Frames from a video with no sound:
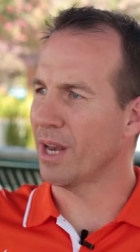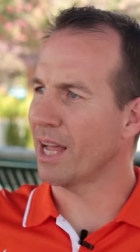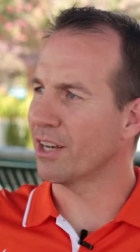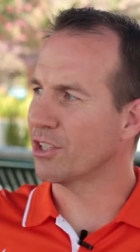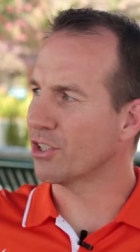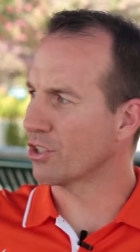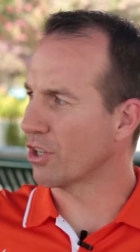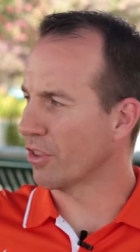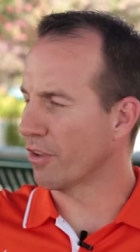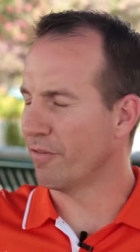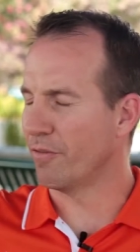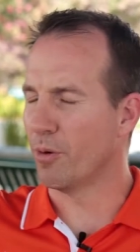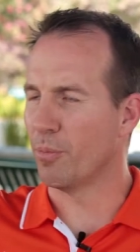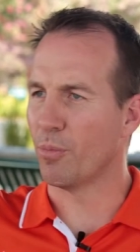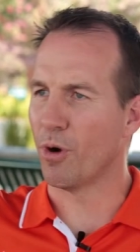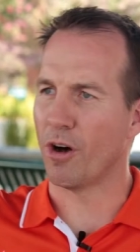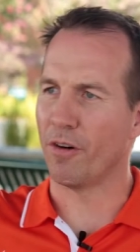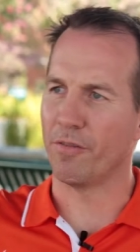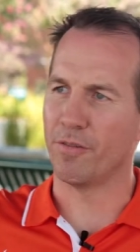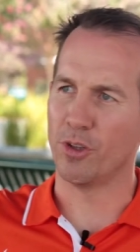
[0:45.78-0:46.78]
and not just on the
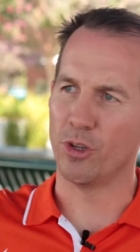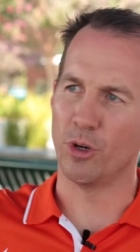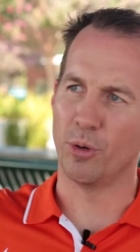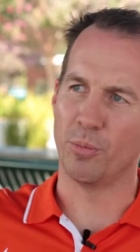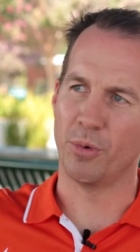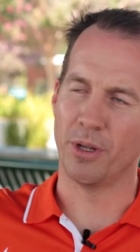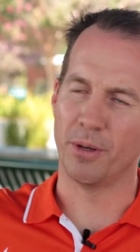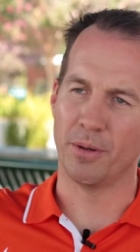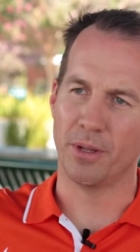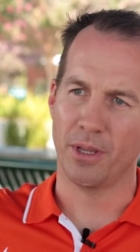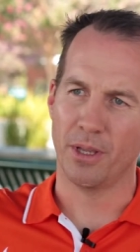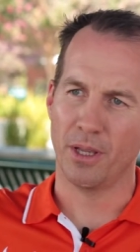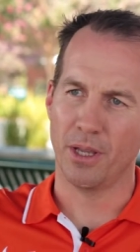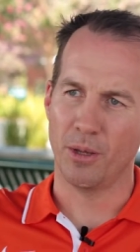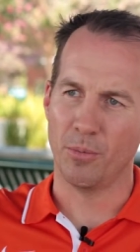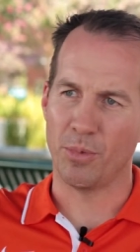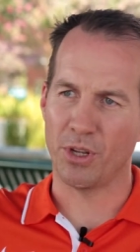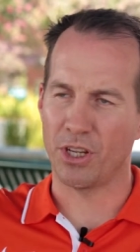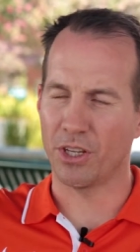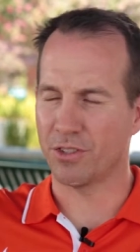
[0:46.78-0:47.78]
football field, but
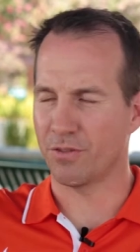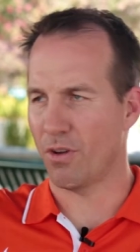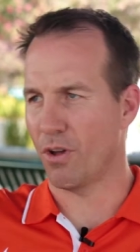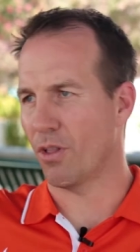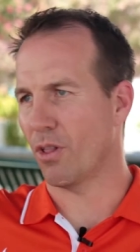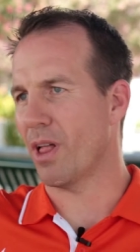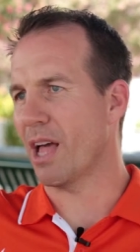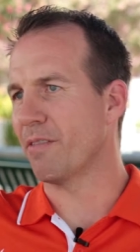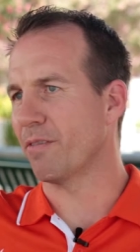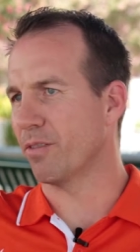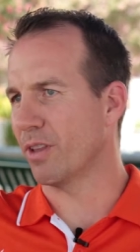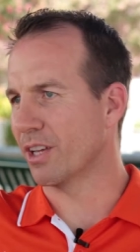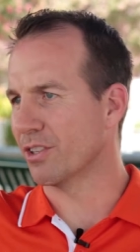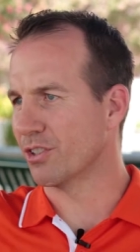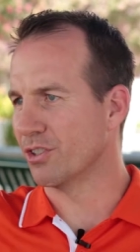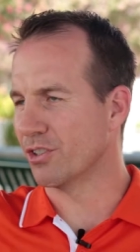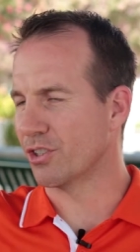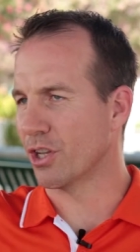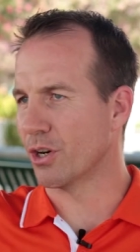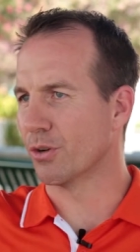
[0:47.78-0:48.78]
because of all the life
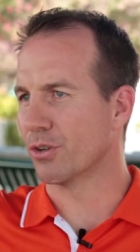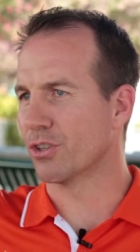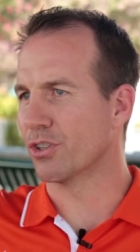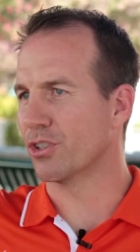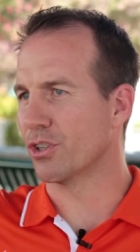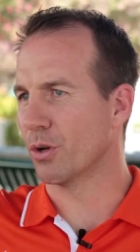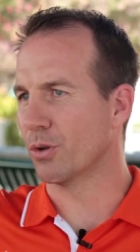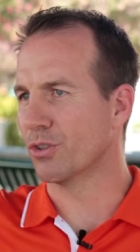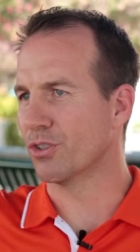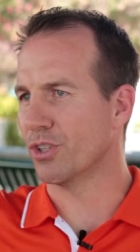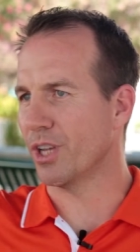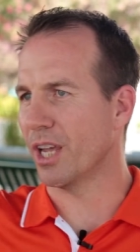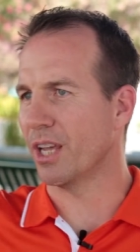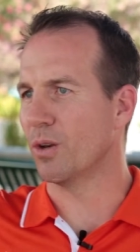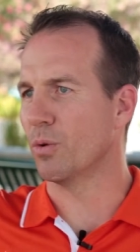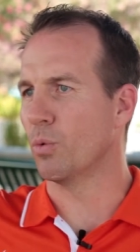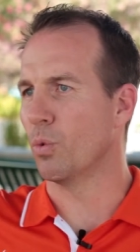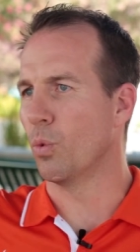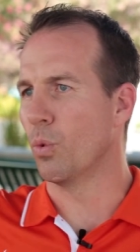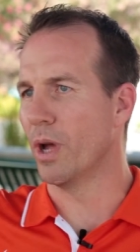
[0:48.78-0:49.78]
lessons that are
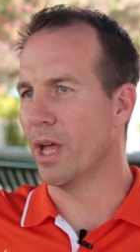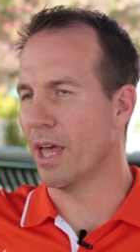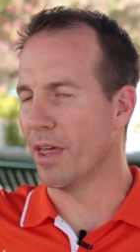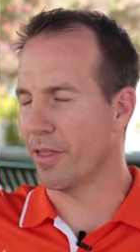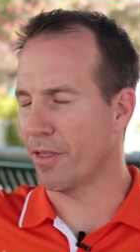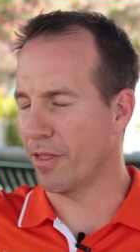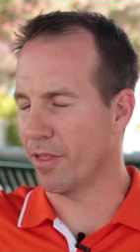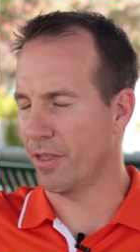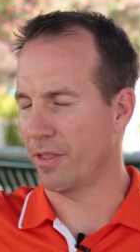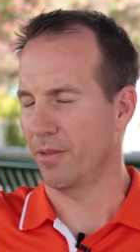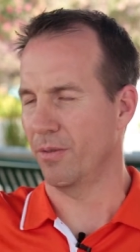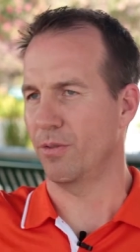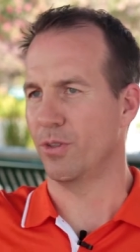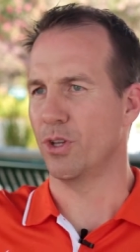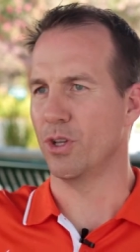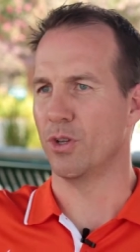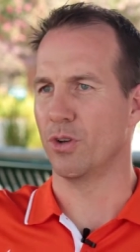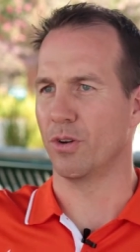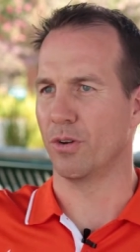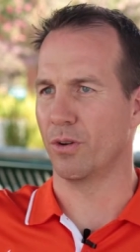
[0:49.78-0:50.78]
associated with
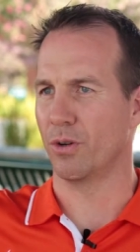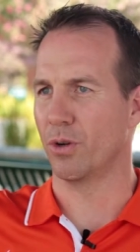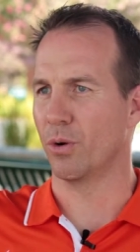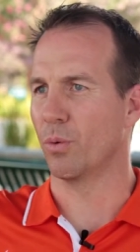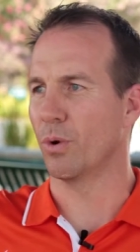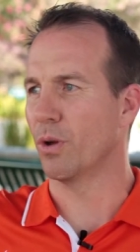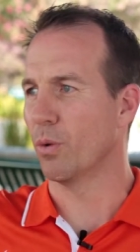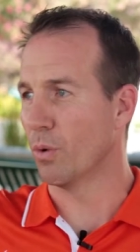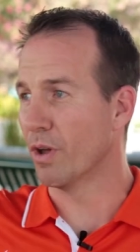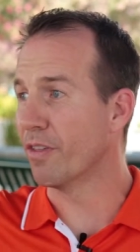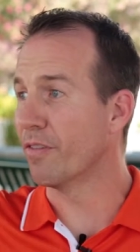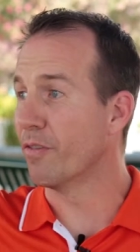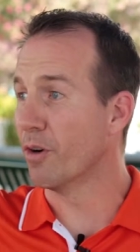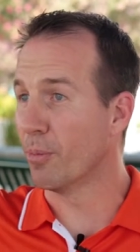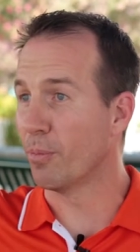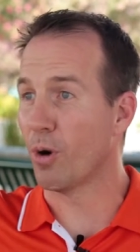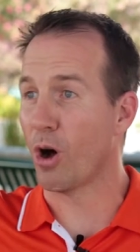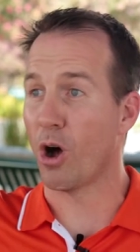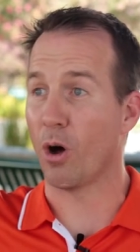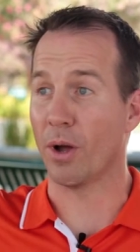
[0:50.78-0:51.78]
the you know with, with
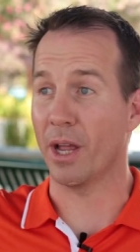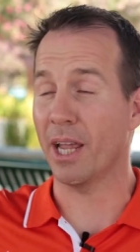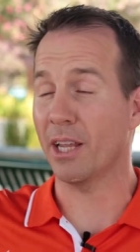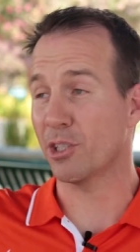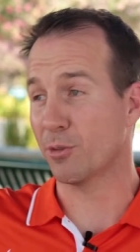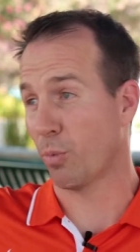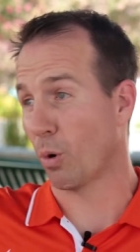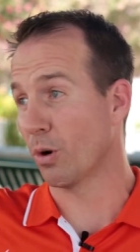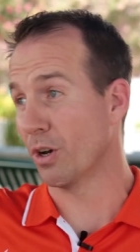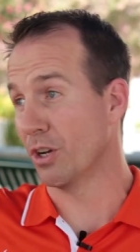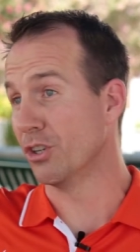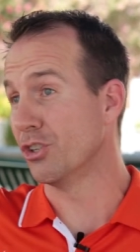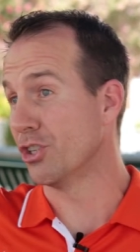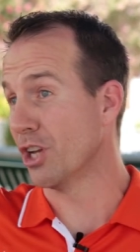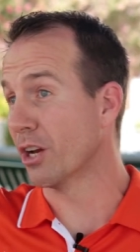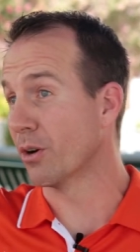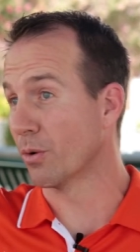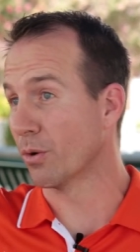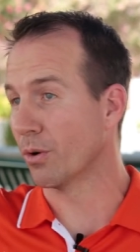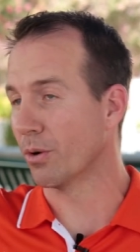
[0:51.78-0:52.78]
football and sport in
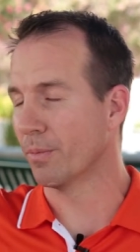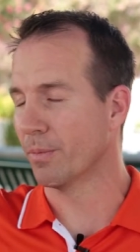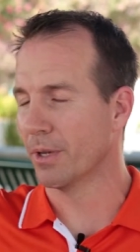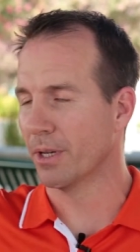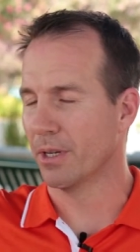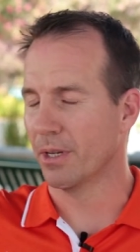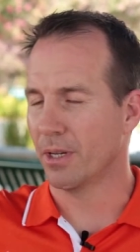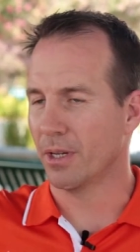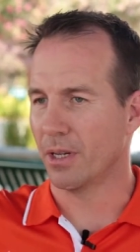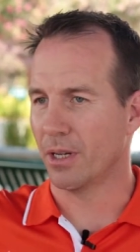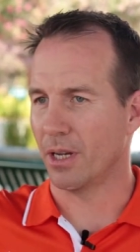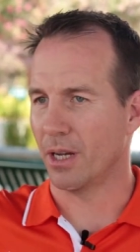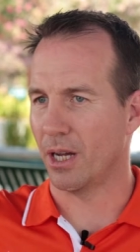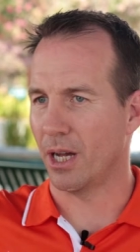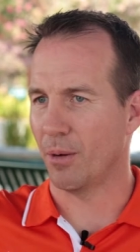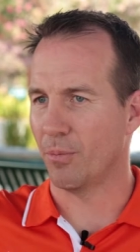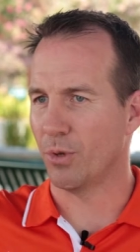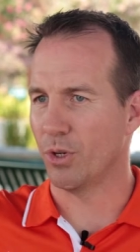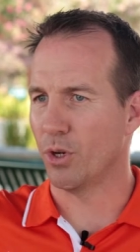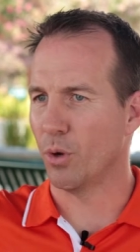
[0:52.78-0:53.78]
general.
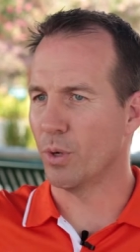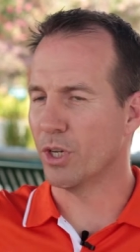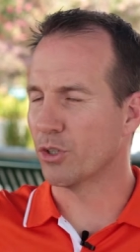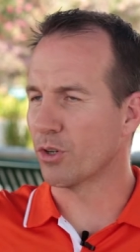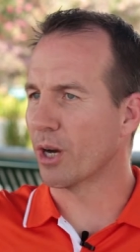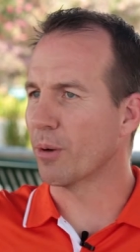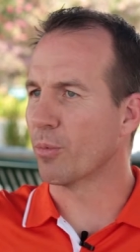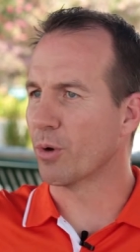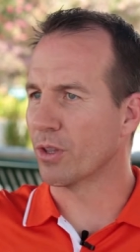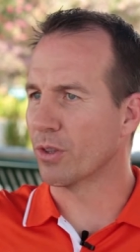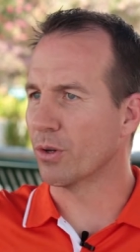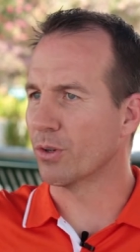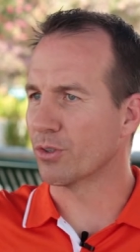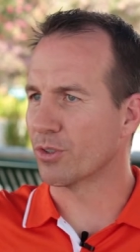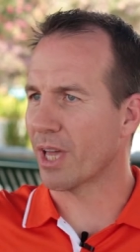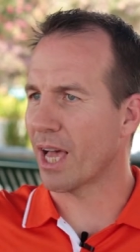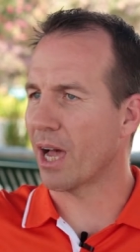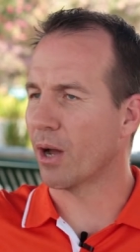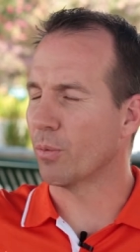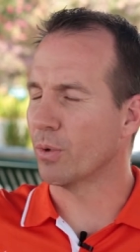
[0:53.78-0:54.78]
Um, you know, we try to bring
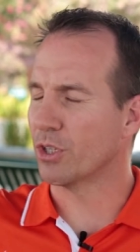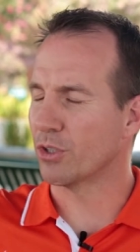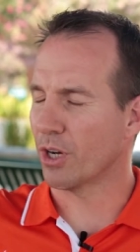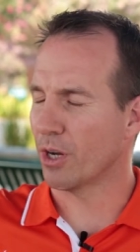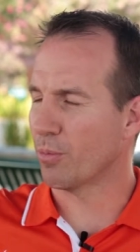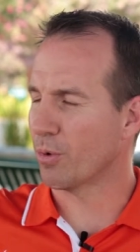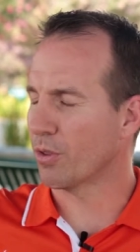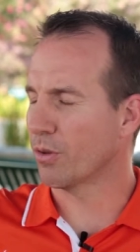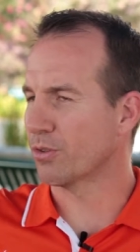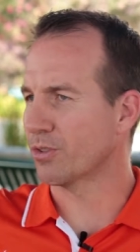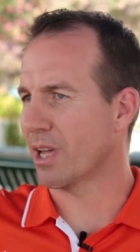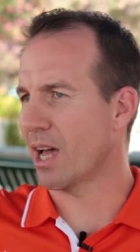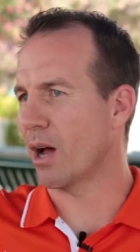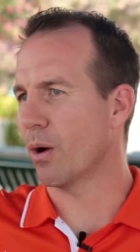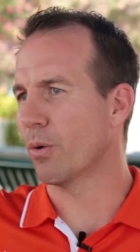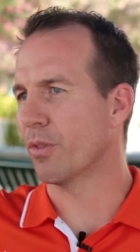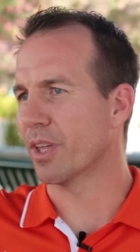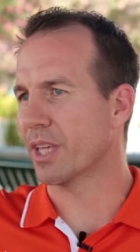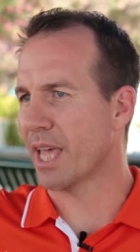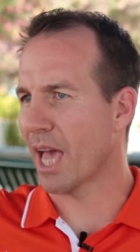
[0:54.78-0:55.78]
those out. We try to bring those
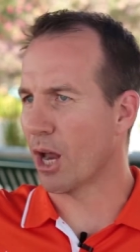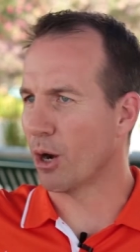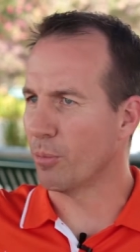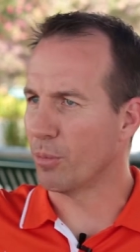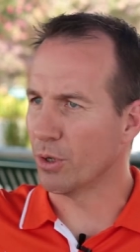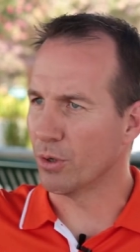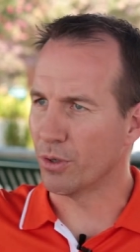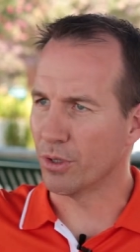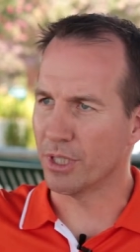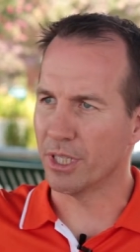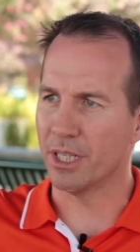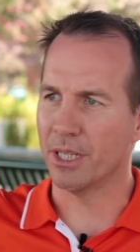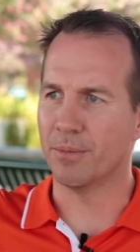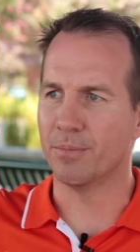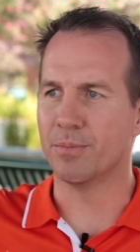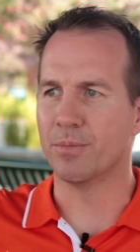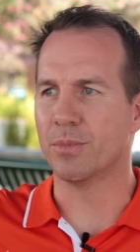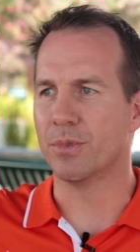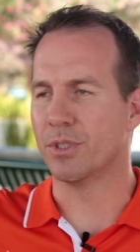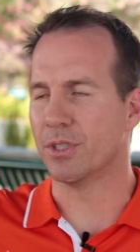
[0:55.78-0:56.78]
out with accountability,
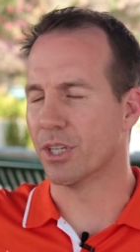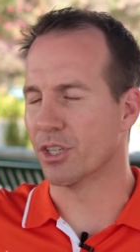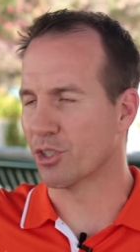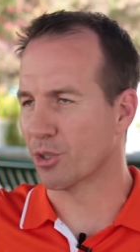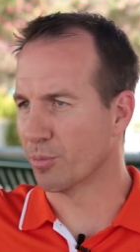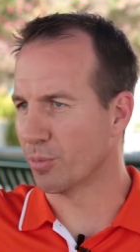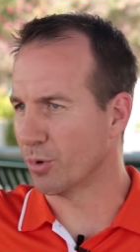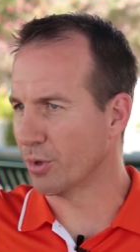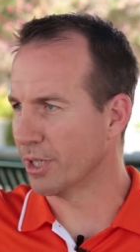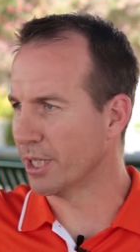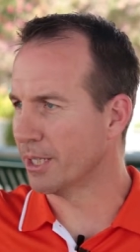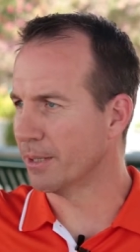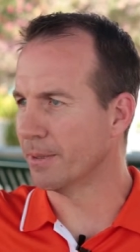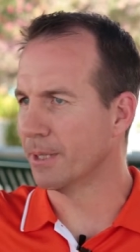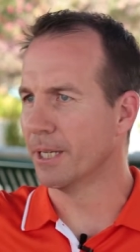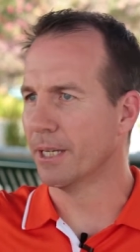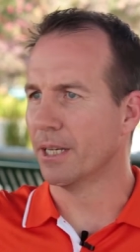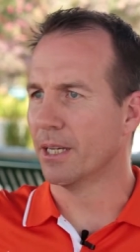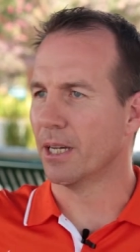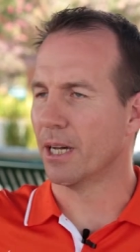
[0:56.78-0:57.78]
discipline,
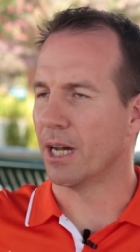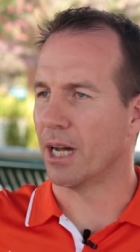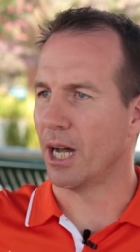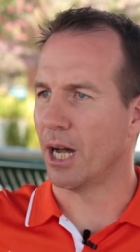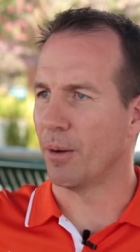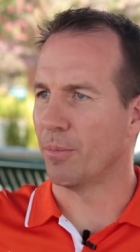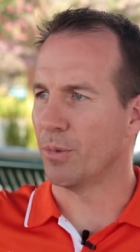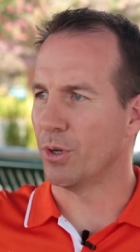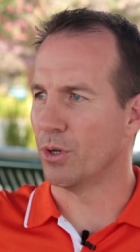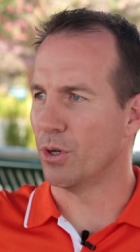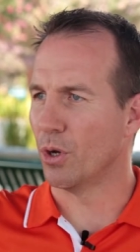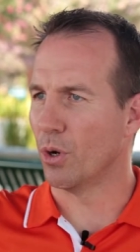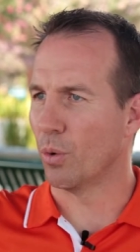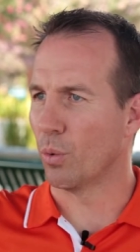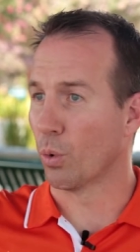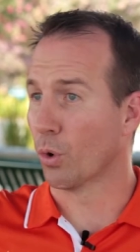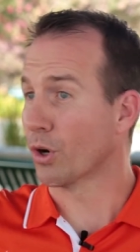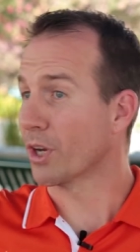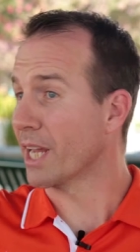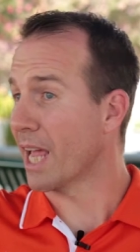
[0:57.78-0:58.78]
um, you know,
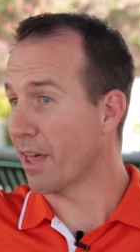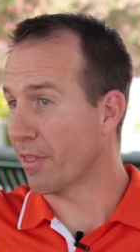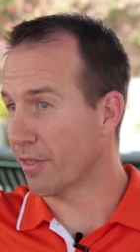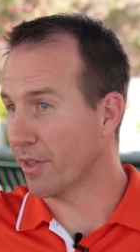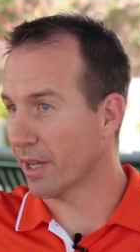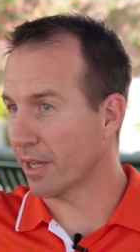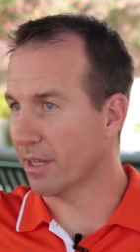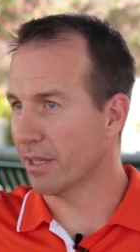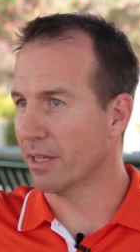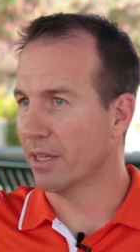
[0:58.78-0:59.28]
work ethic.